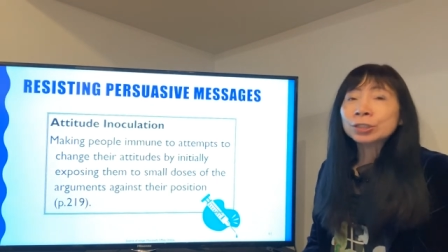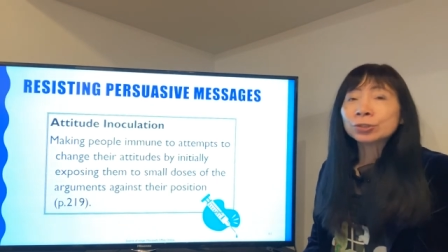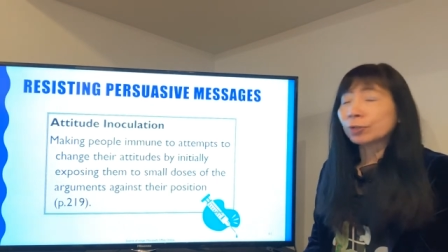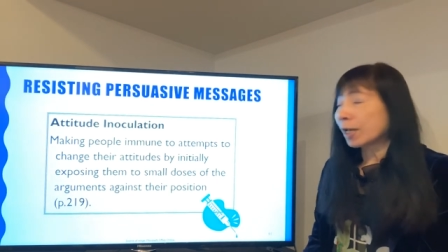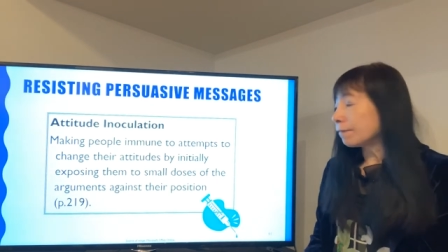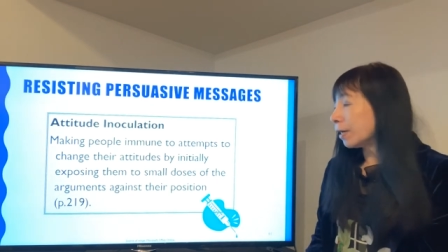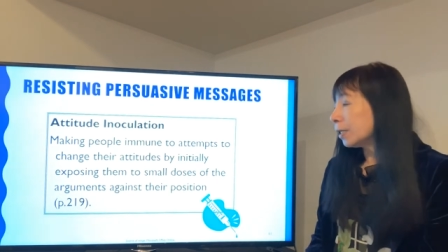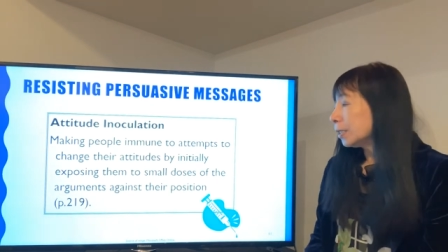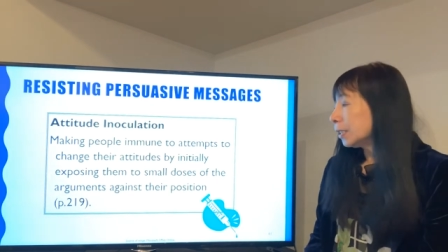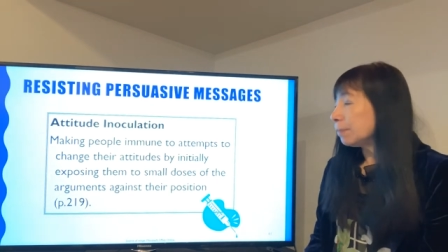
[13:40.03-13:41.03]
to have a
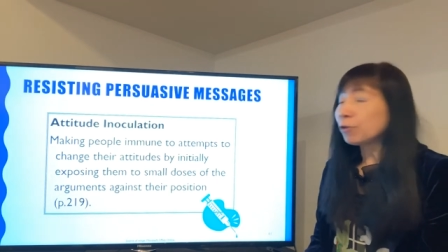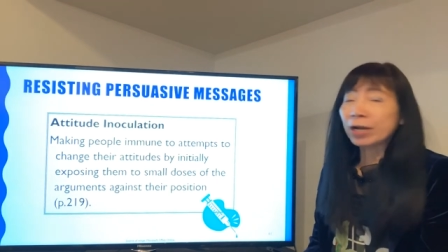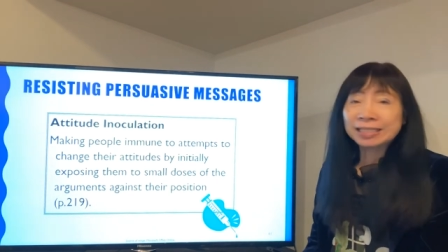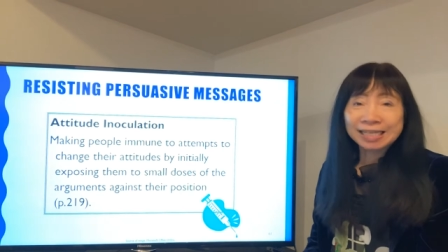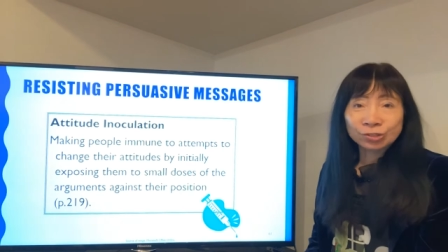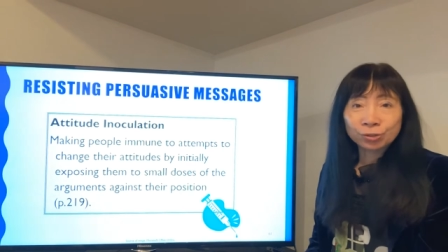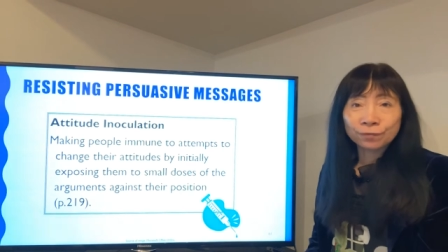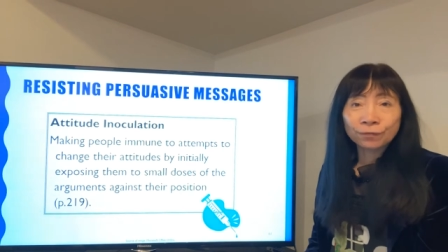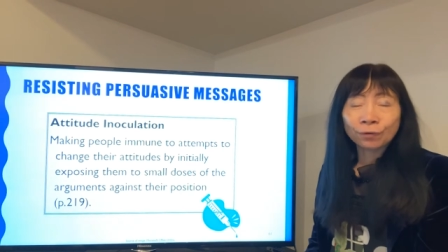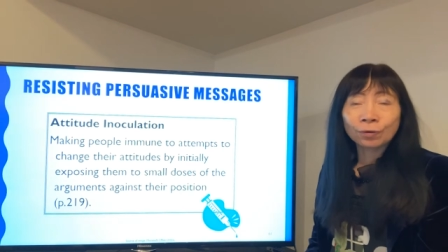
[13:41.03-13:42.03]

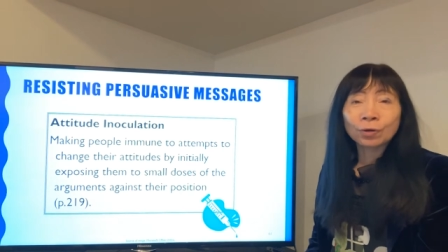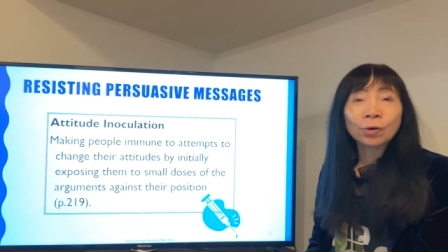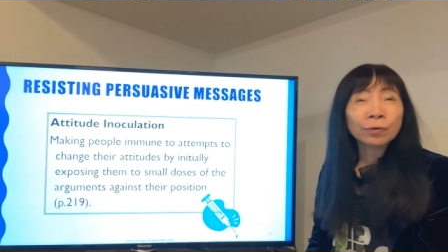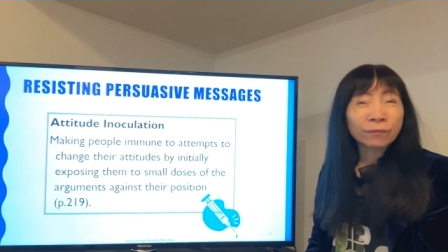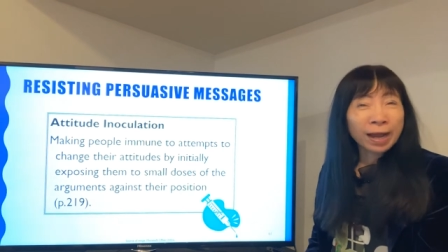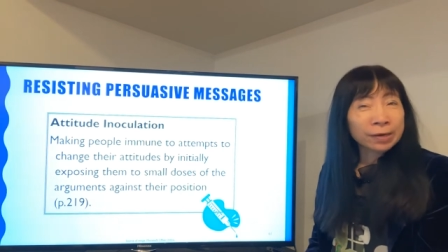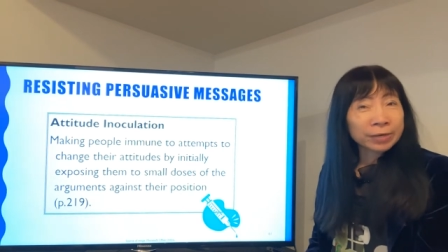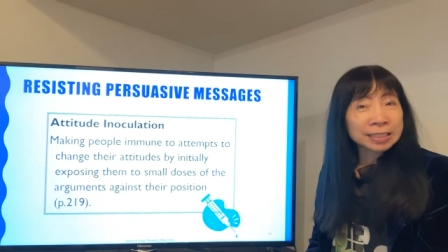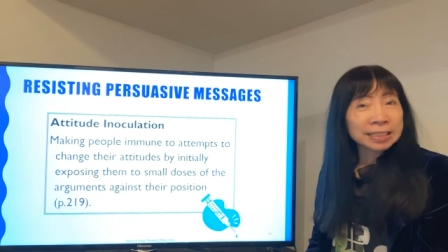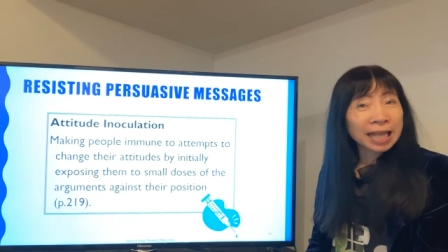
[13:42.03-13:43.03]
immunization for
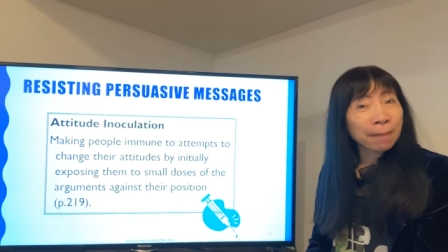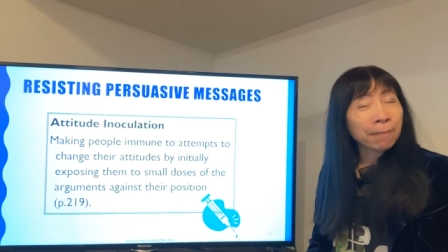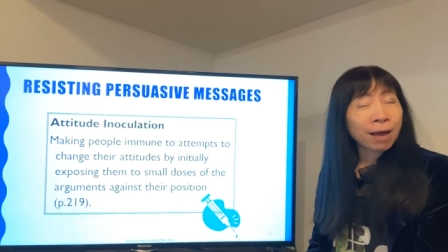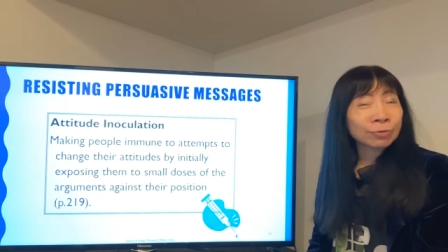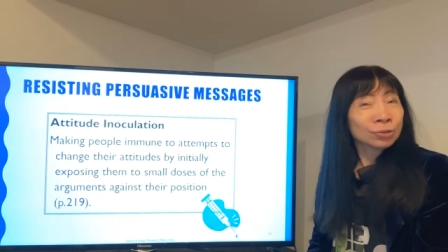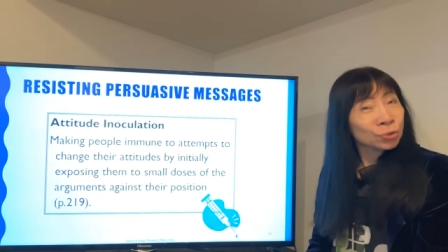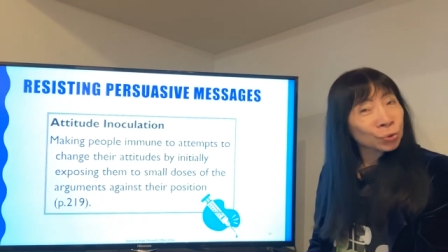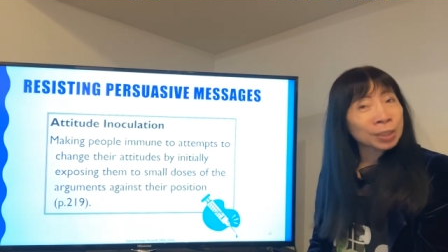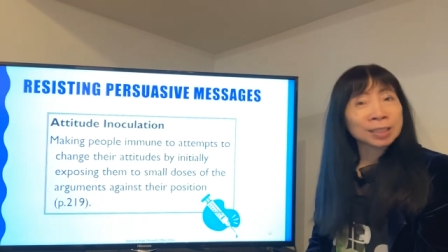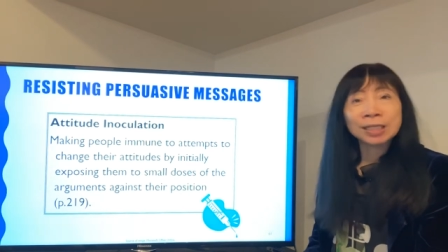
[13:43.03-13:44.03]
coronavirus come out
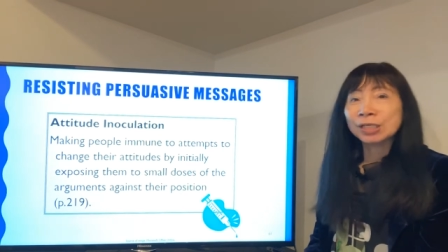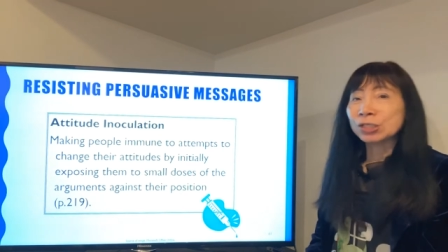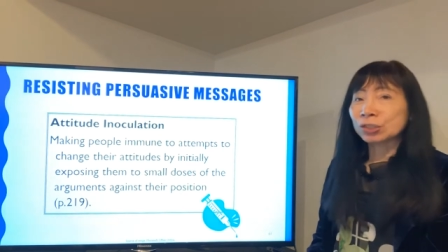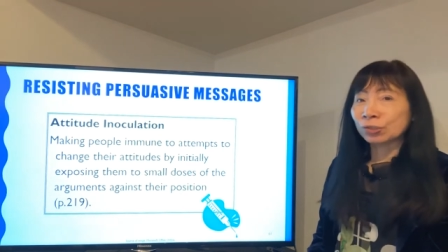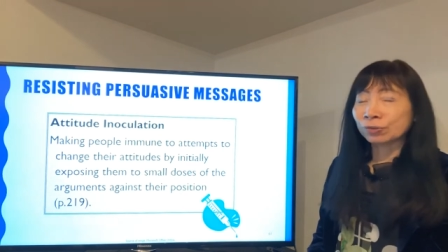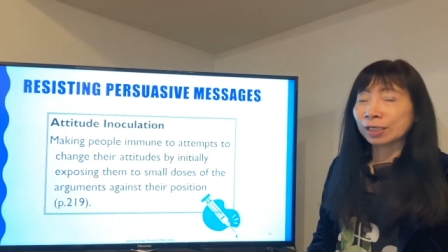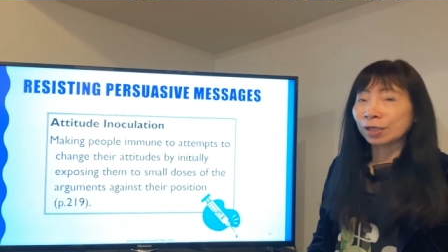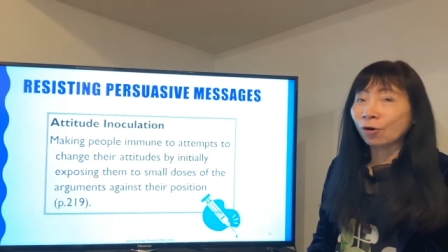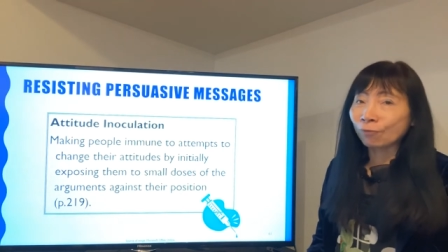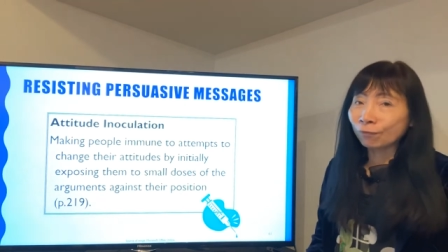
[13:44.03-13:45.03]
soon, so then
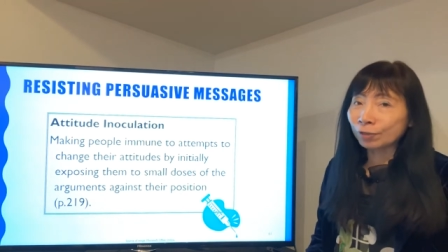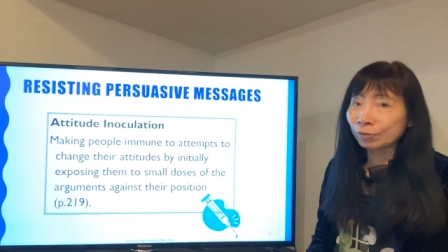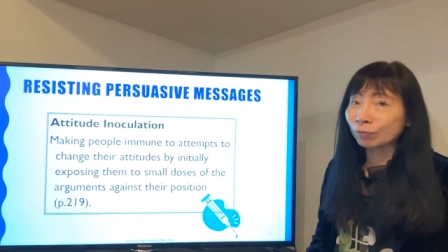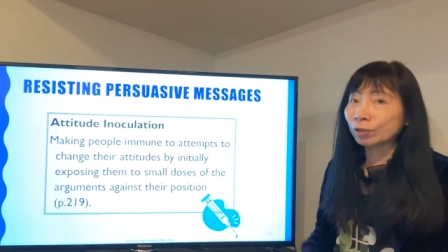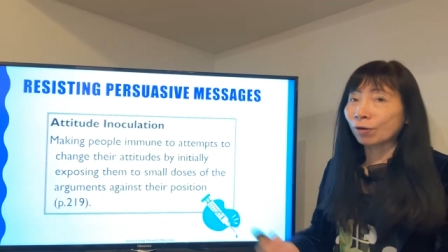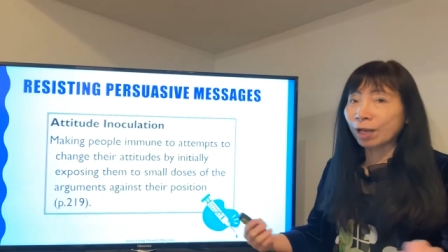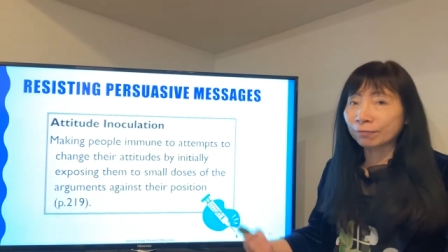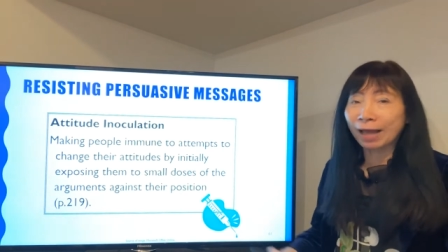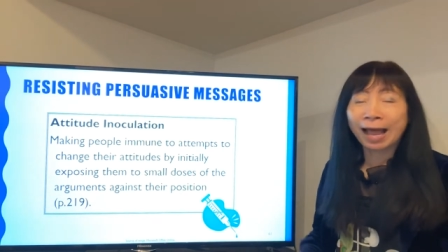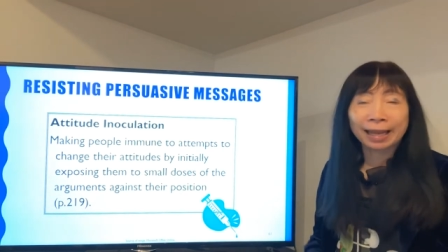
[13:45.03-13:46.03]
hopefully we don't
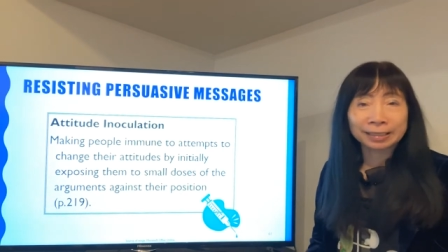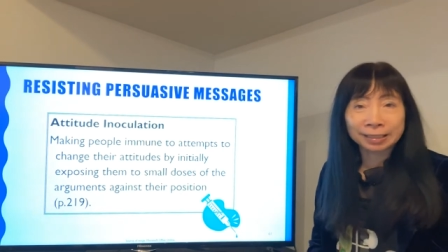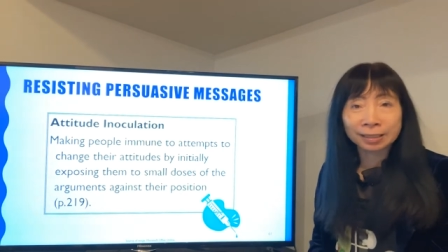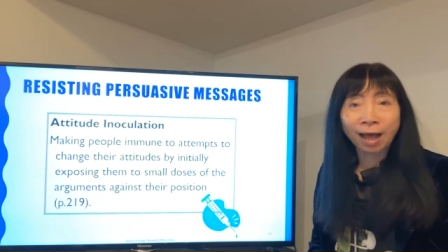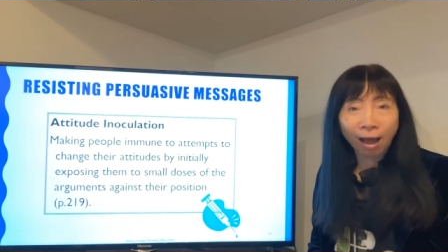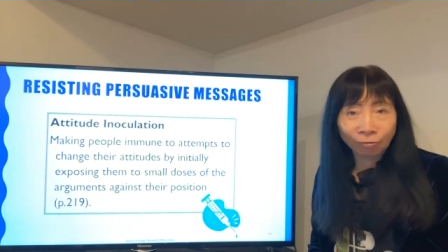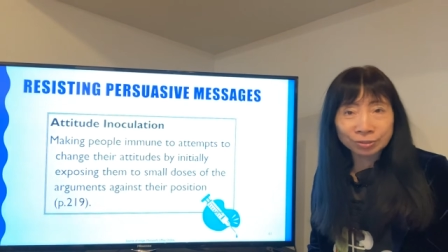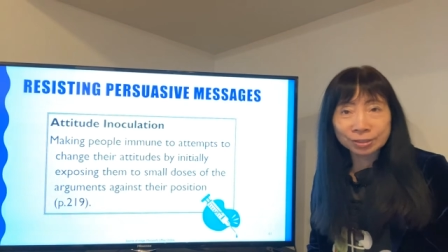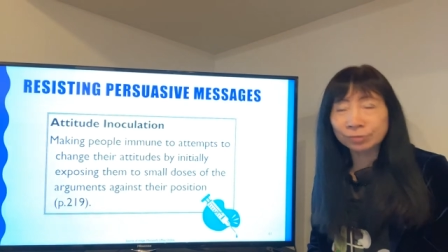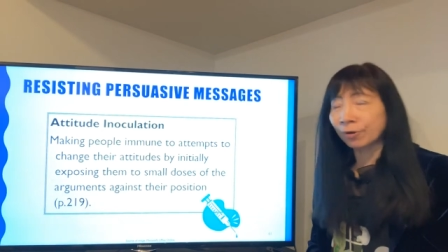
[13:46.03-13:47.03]
have high in the
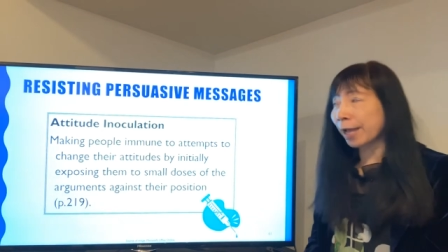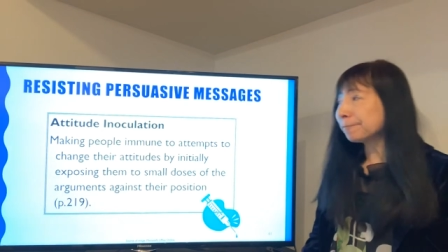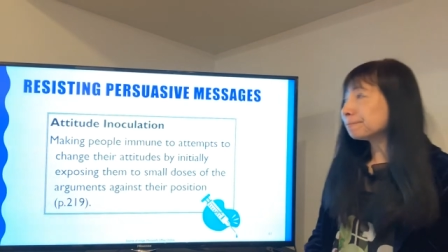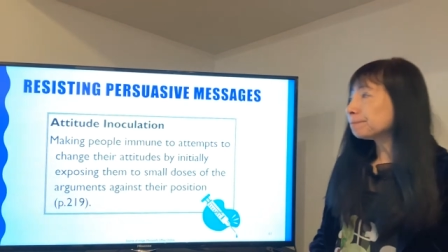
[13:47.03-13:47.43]
house, right?